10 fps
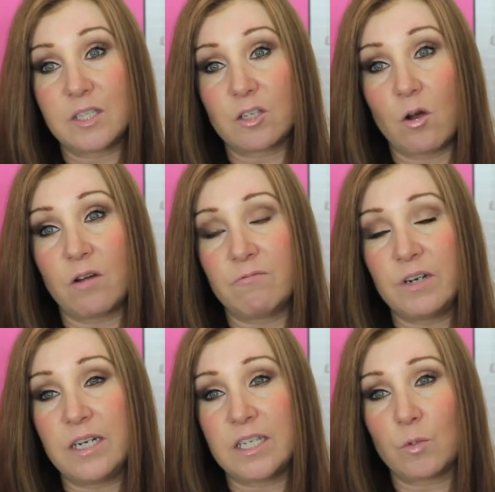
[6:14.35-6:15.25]
It's got a
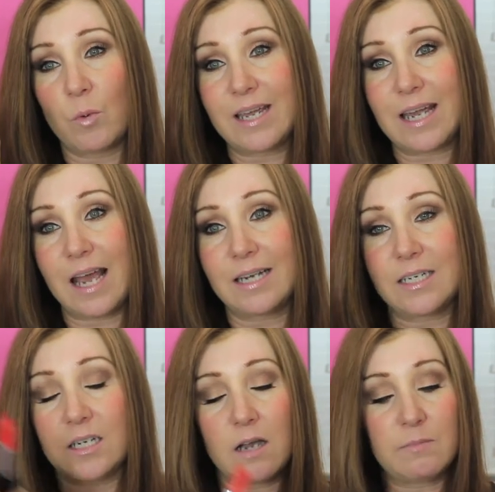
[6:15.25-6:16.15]
really sweet
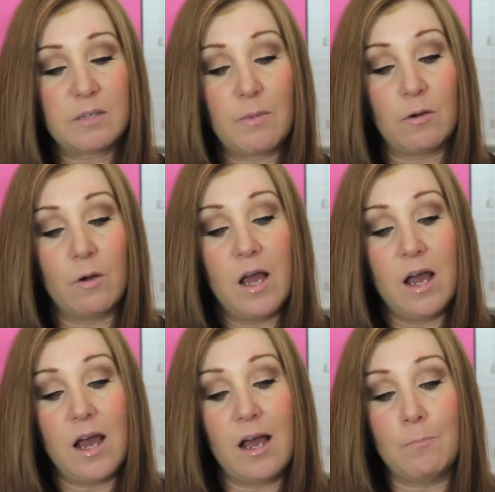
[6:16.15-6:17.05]
candy type smell,
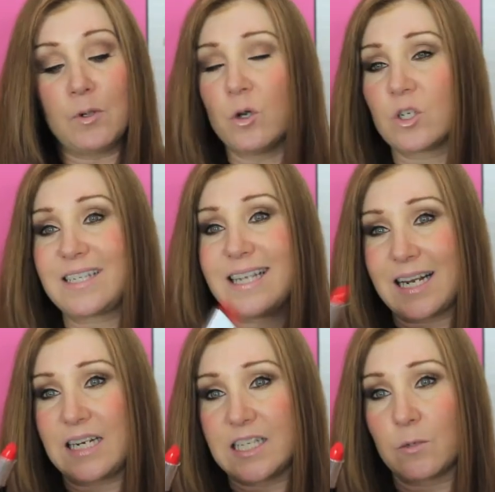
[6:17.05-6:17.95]
but not
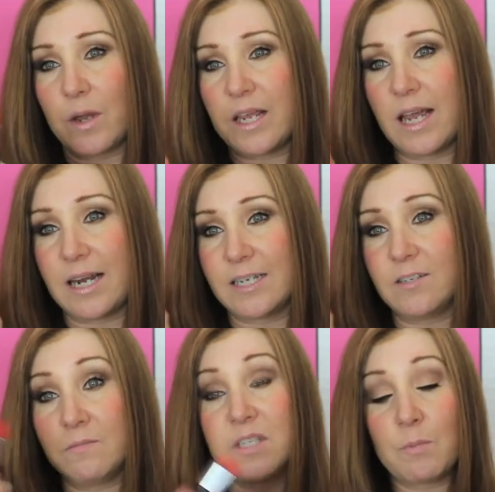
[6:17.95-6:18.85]
sickly sweet, and
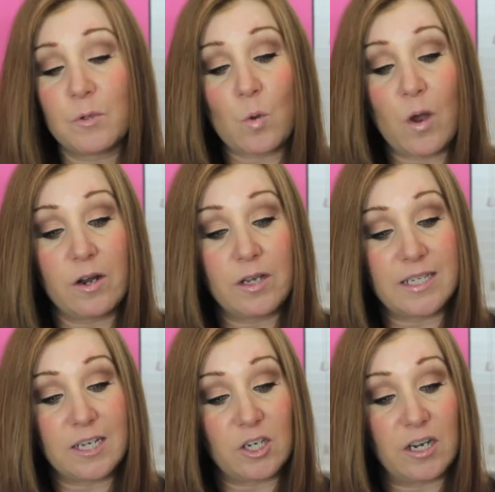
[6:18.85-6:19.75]
it smells quite
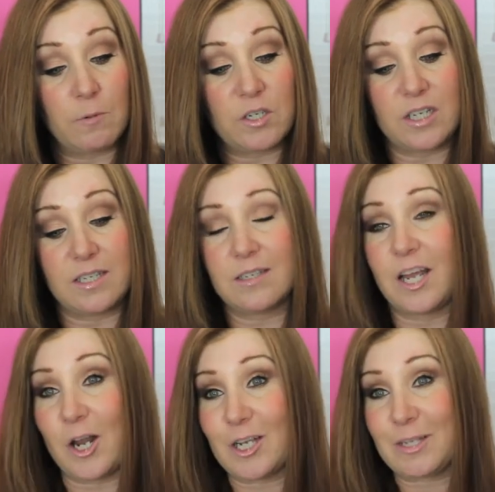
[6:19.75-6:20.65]
nice actually, which is
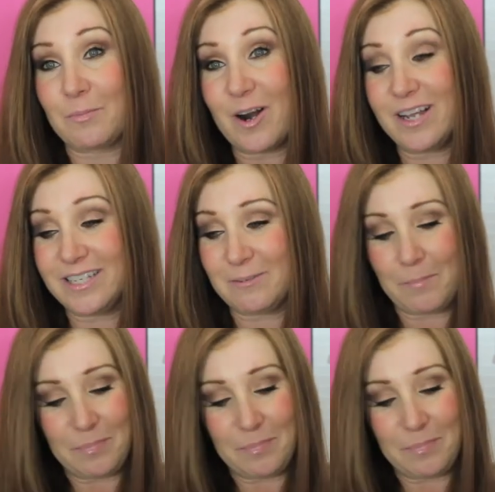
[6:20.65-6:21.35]
a nice surprise.